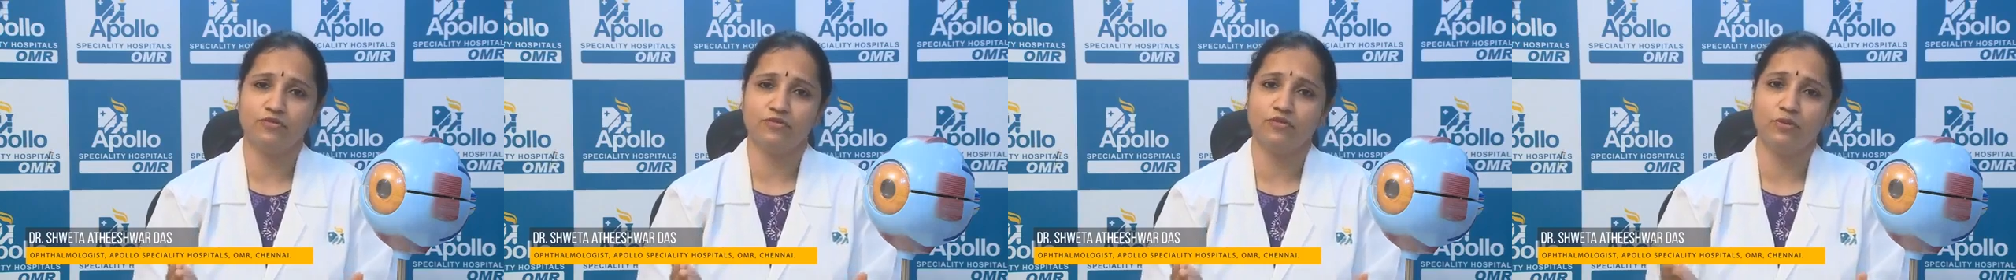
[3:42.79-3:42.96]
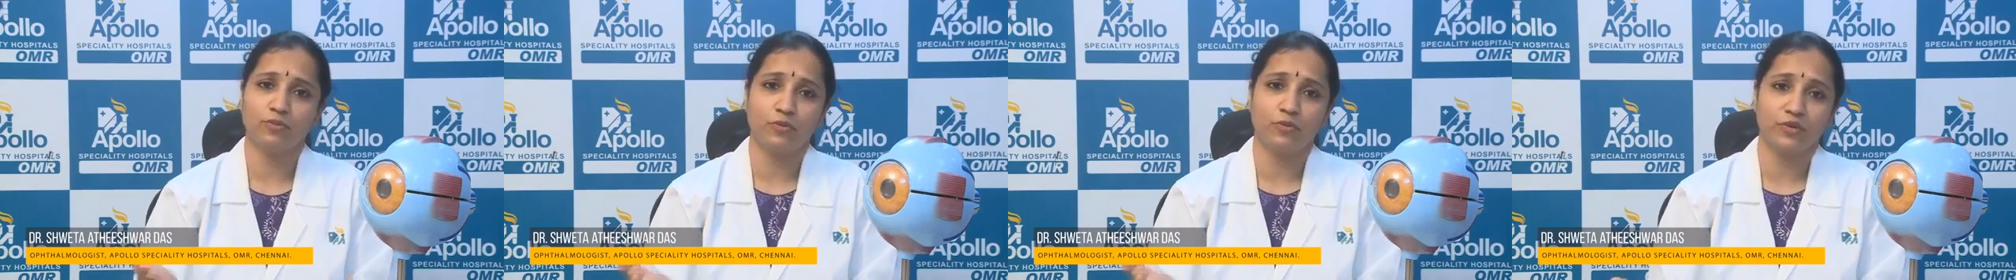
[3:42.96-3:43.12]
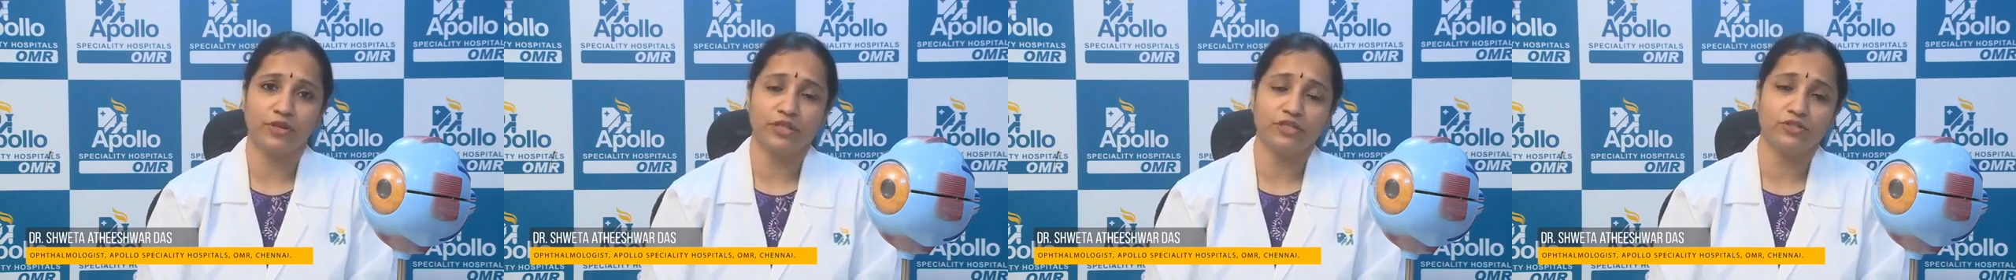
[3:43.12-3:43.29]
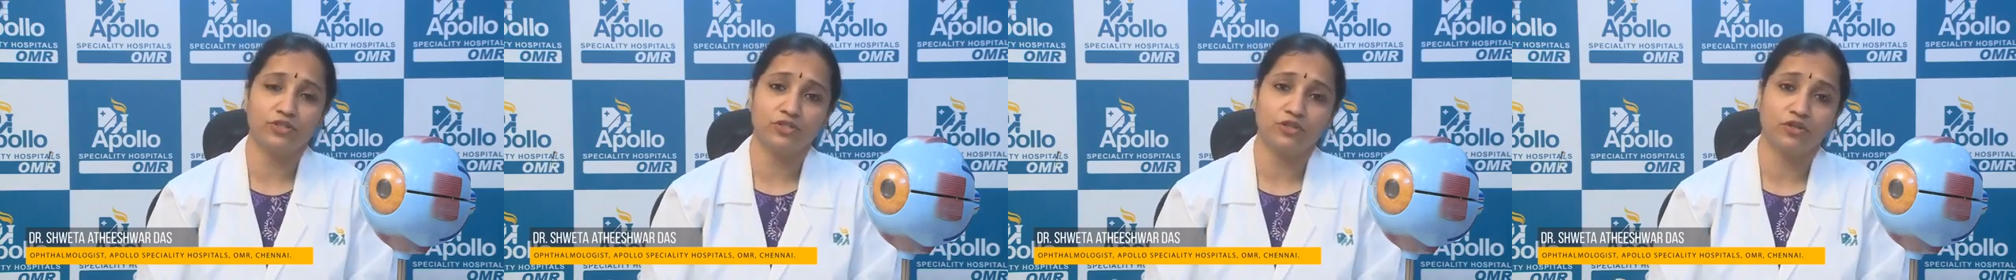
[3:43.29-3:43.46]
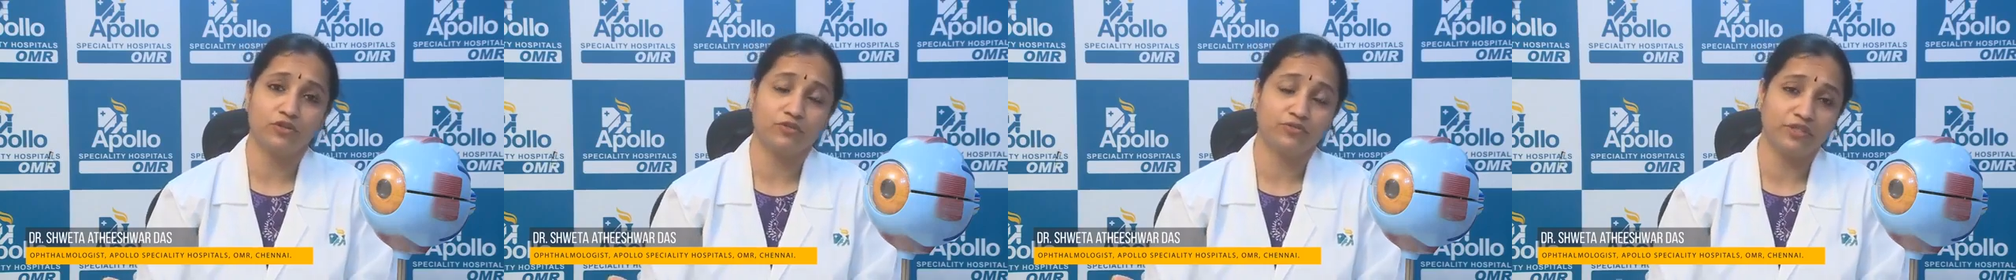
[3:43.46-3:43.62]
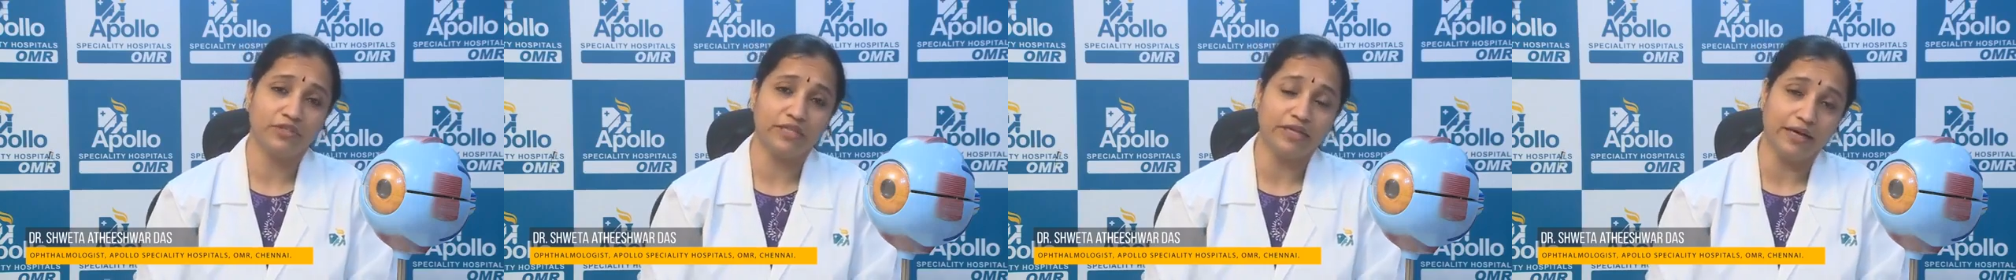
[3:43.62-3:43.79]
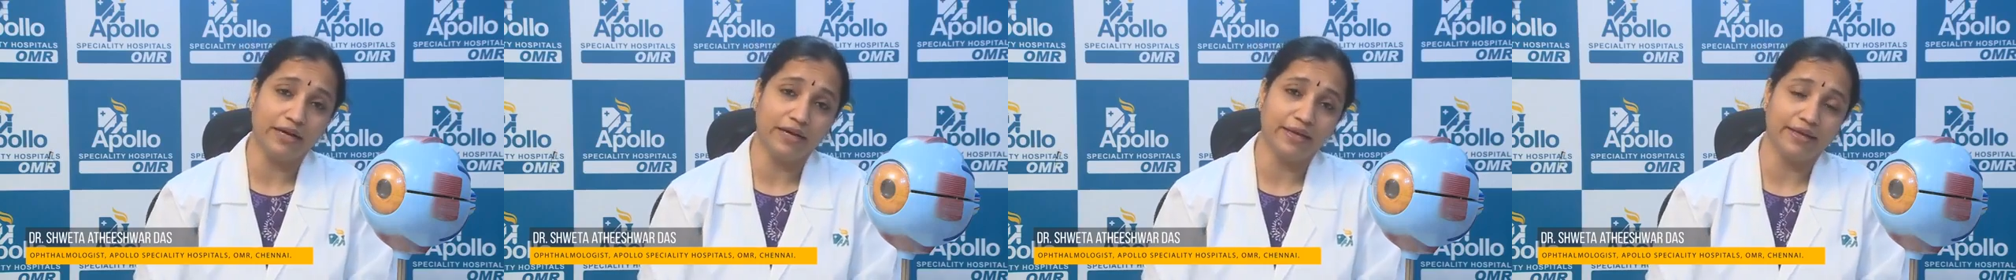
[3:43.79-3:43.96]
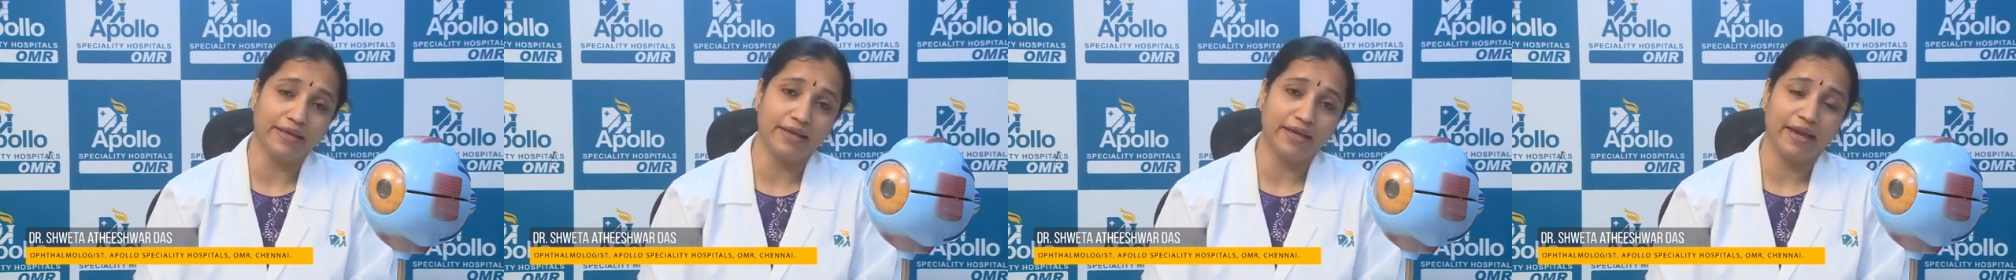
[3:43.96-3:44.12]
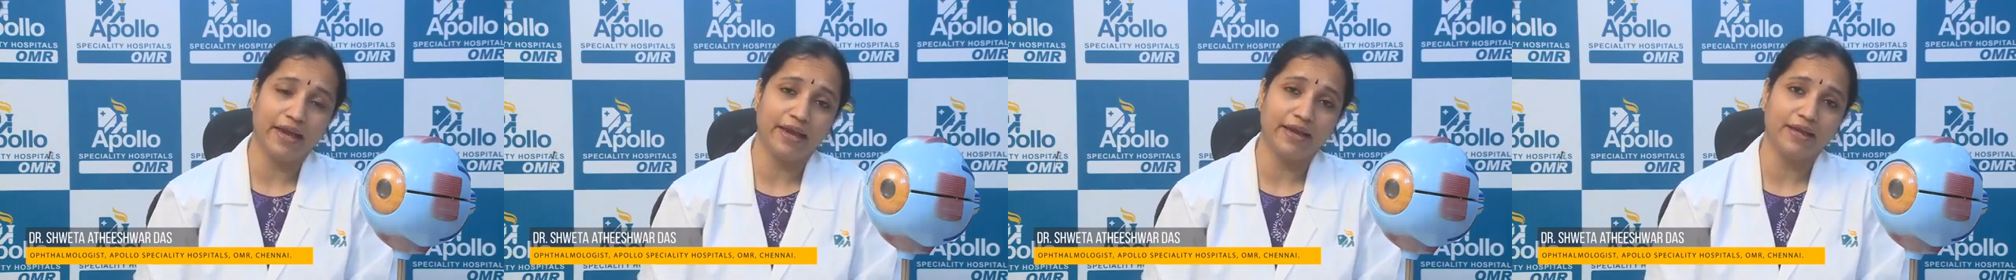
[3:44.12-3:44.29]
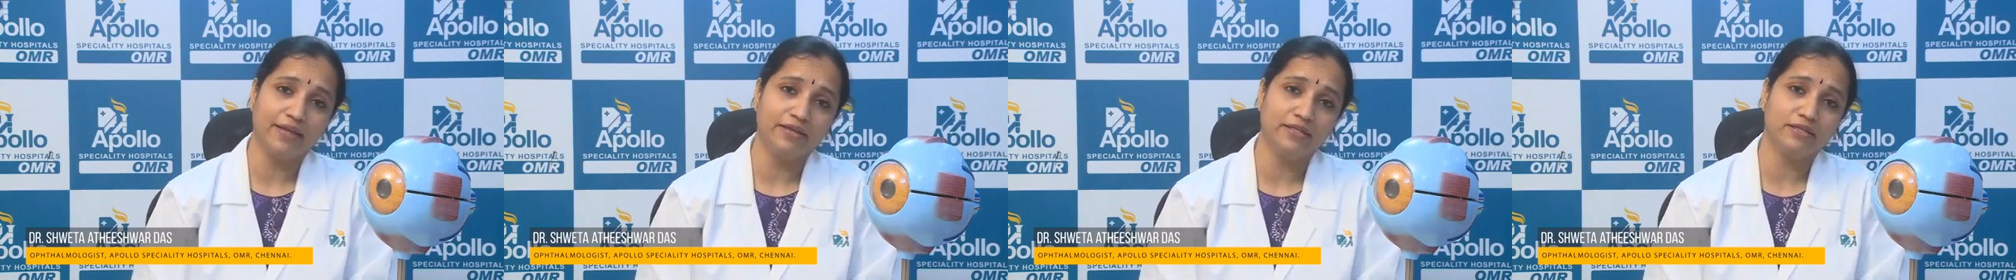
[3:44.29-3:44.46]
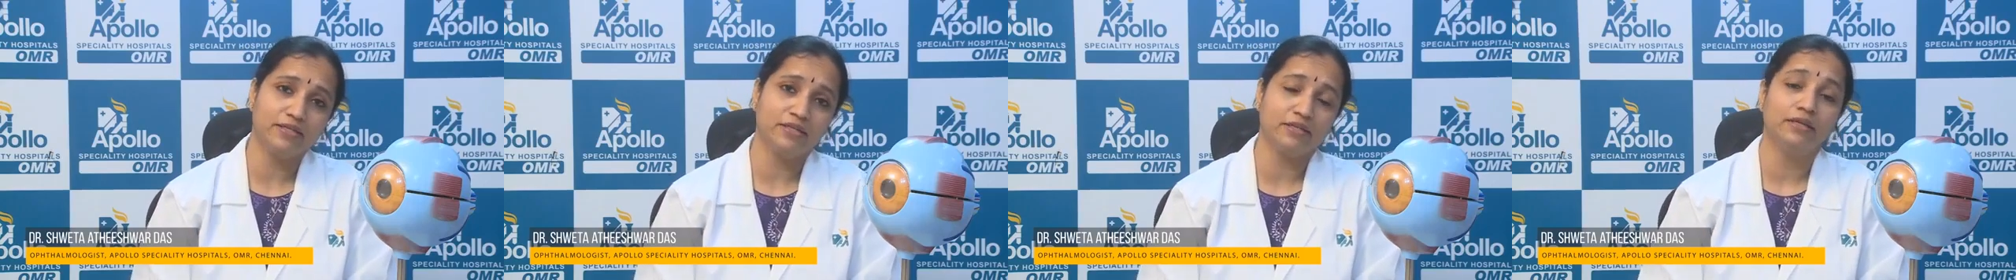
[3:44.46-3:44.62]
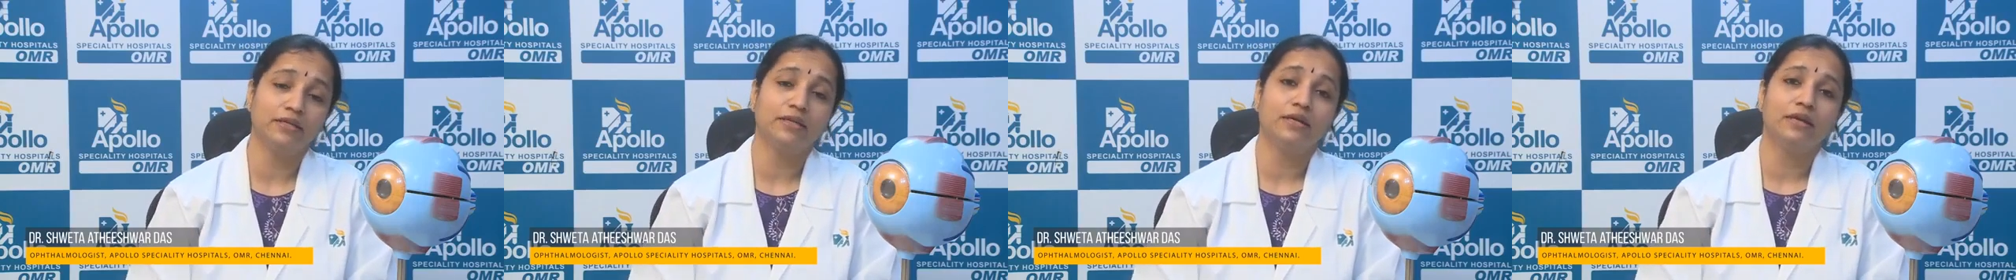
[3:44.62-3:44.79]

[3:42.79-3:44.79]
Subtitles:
full potential of the eye, and